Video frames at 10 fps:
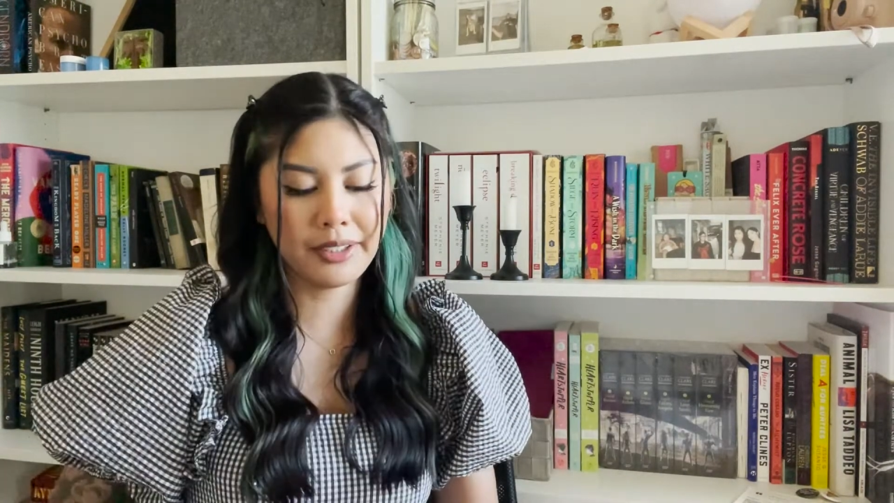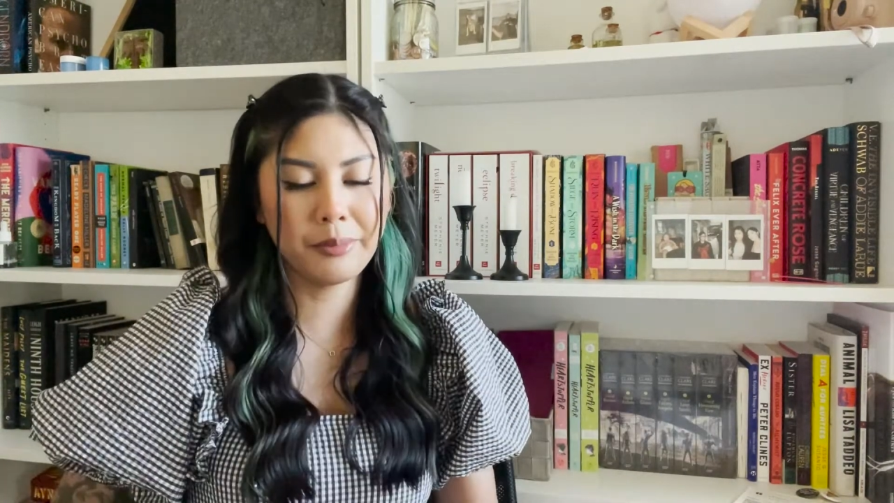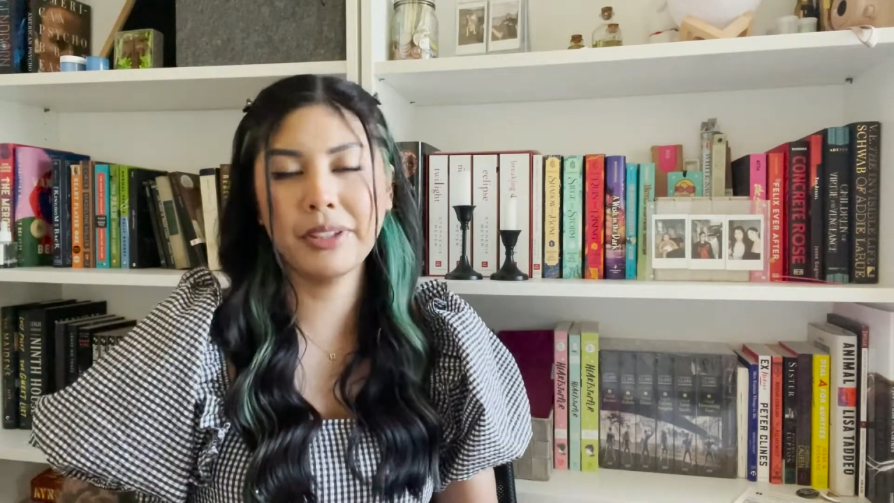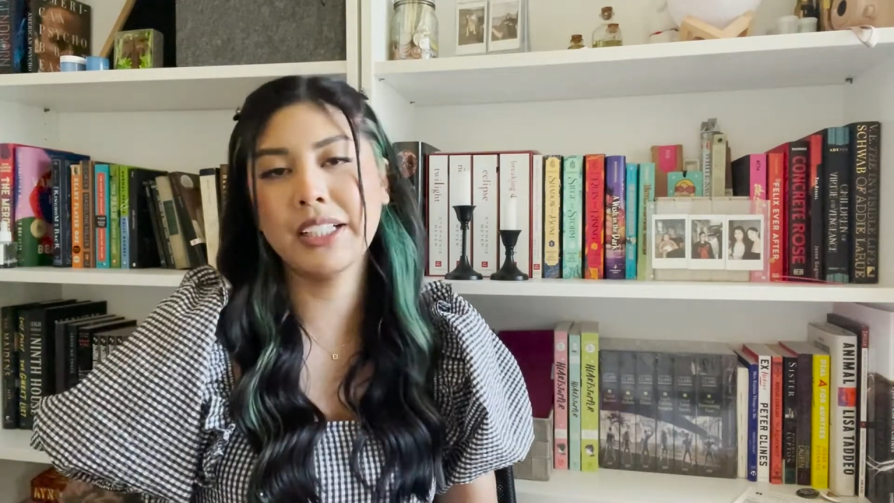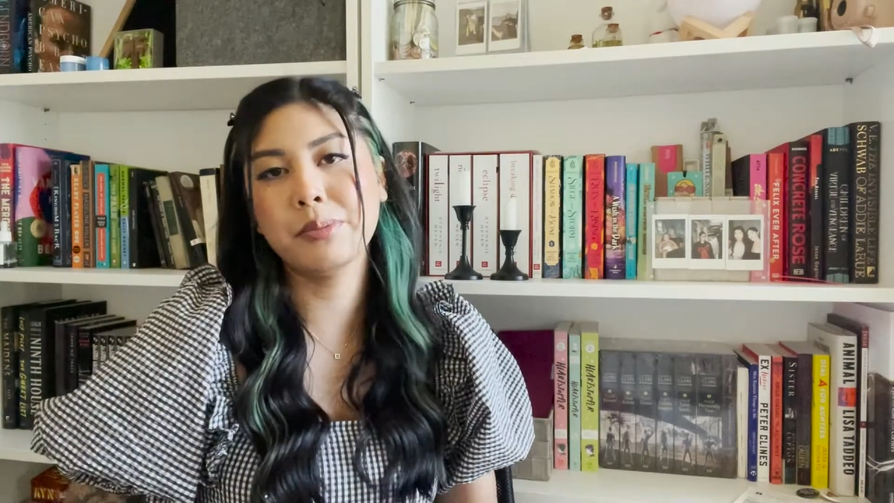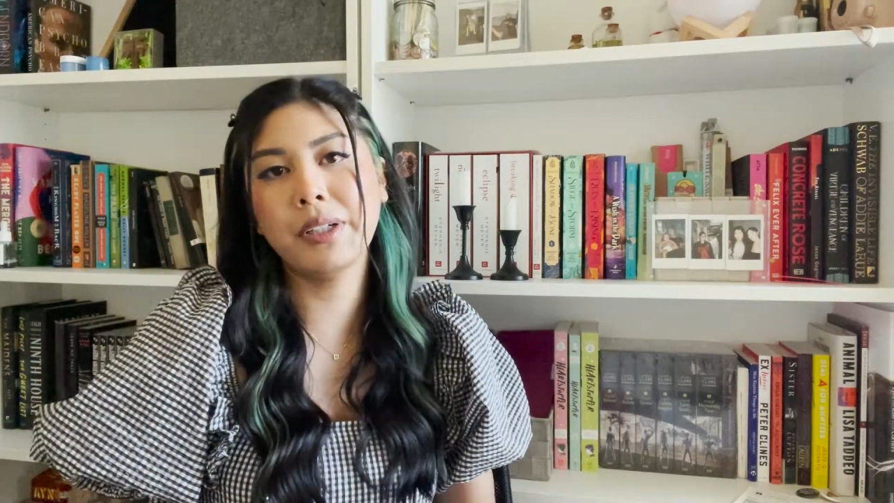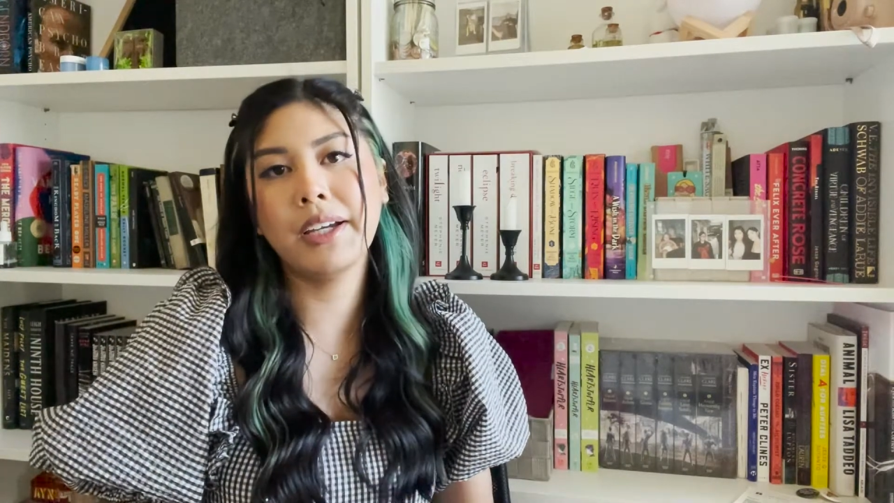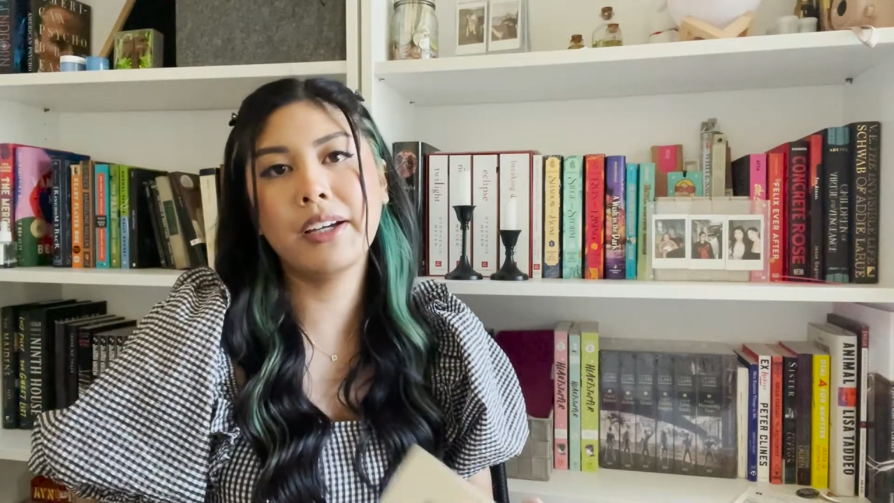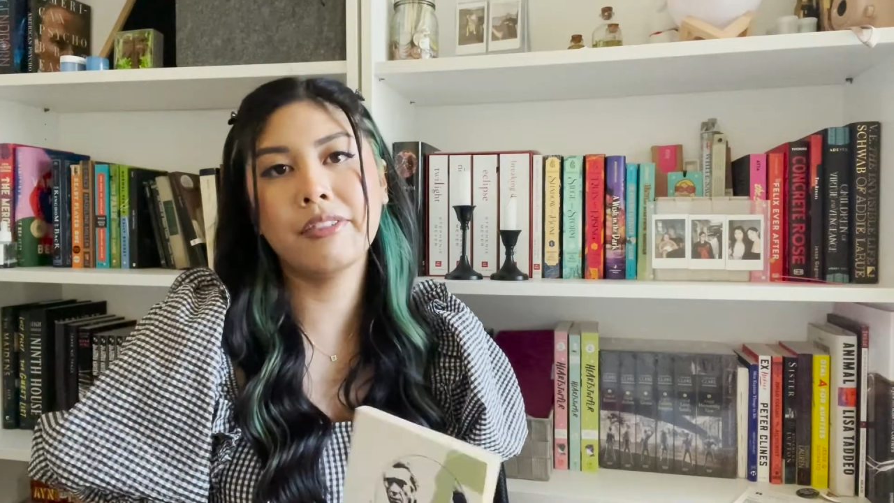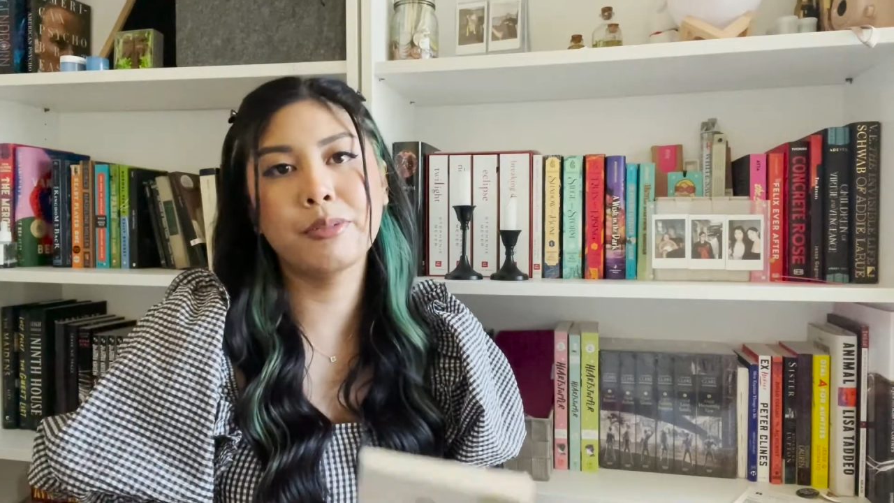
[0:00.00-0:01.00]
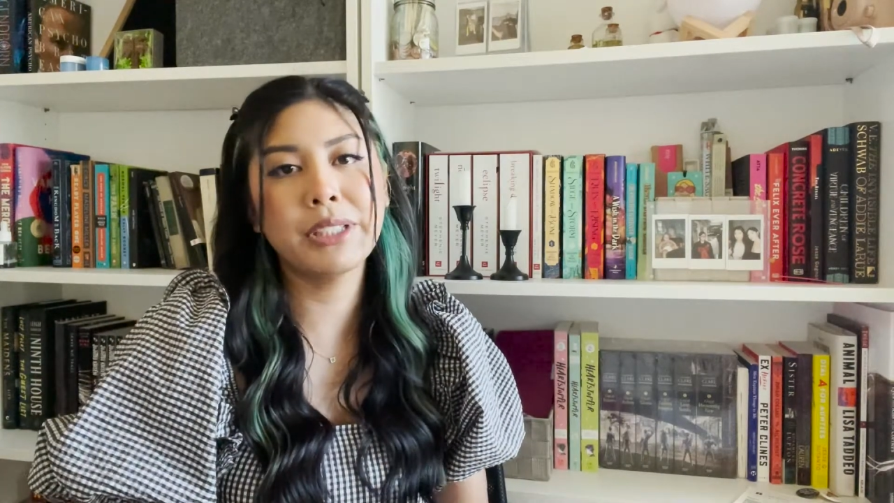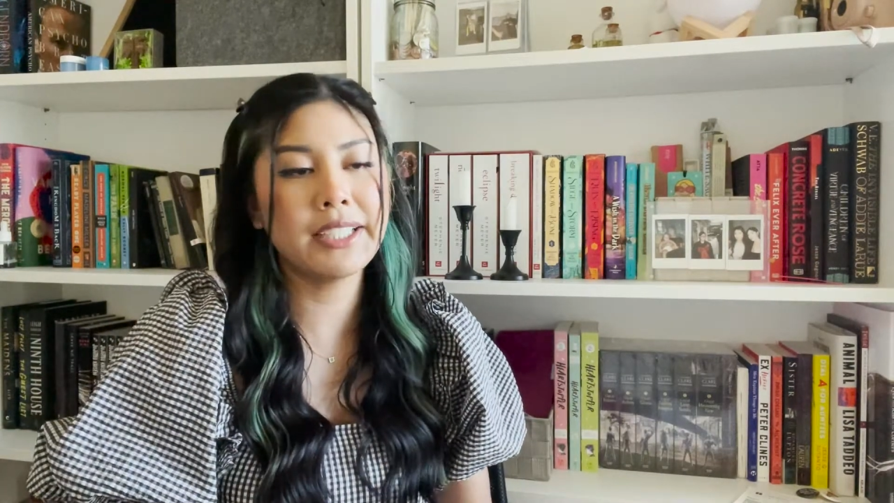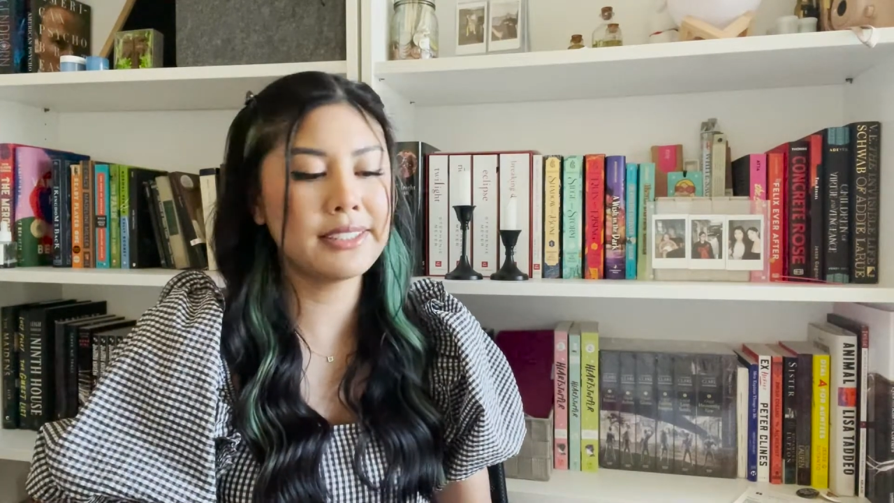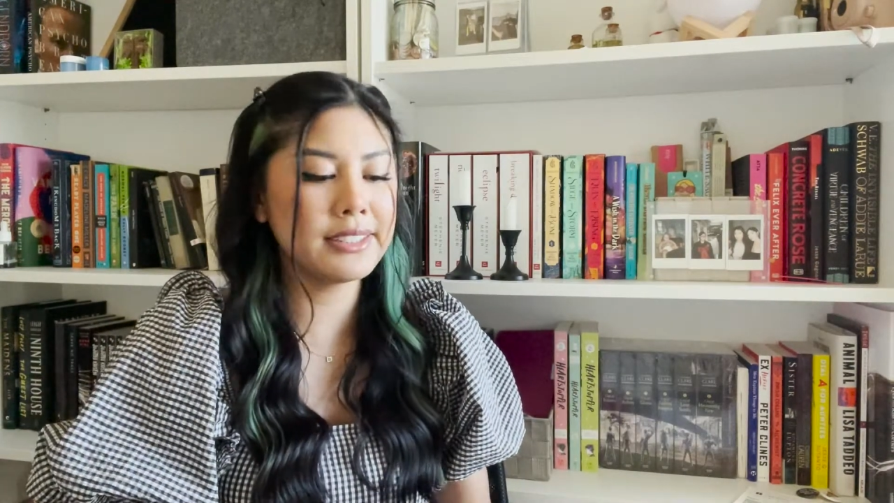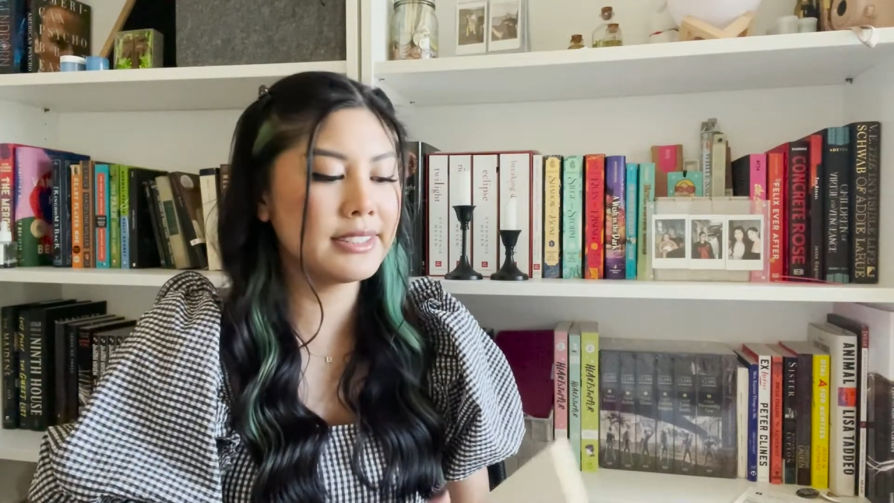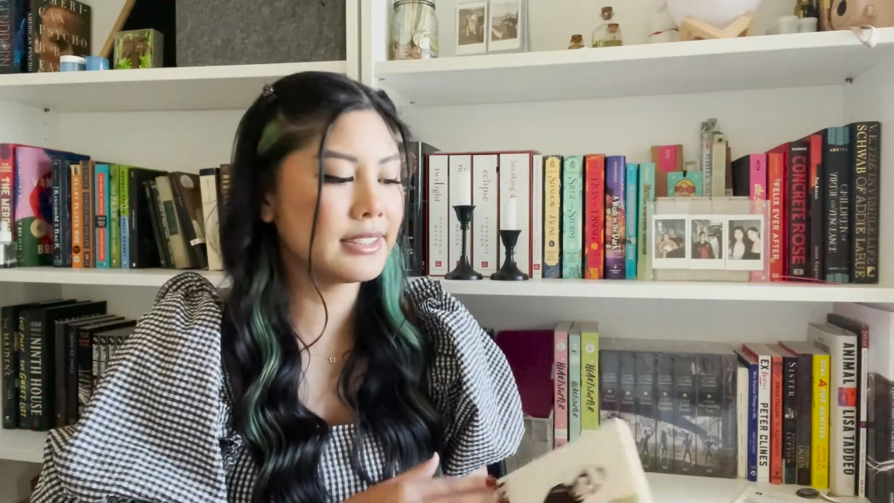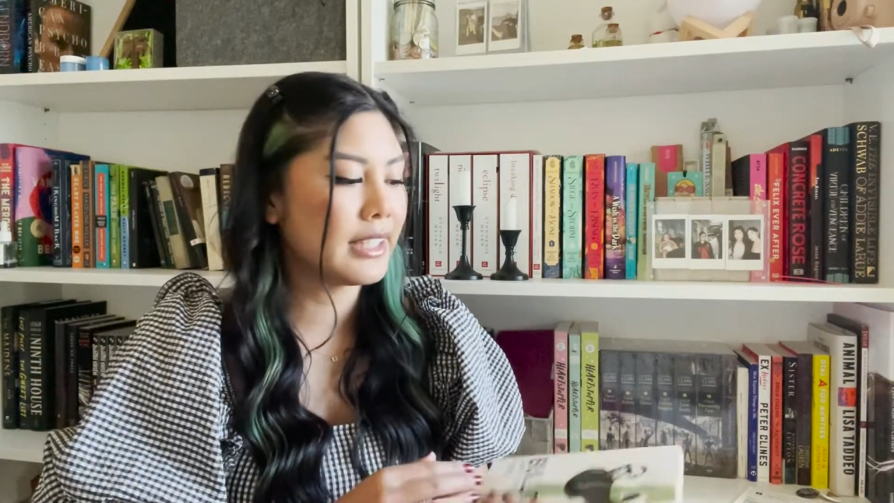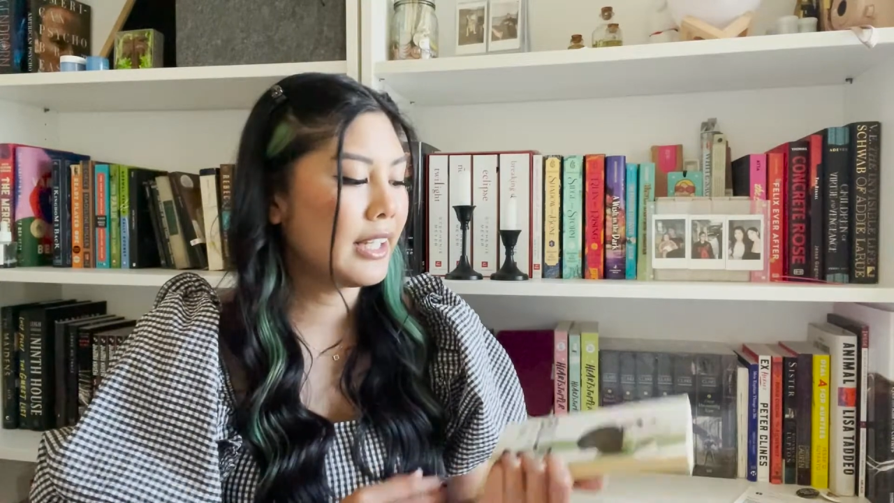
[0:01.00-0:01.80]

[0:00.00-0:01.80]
next book I got from Texas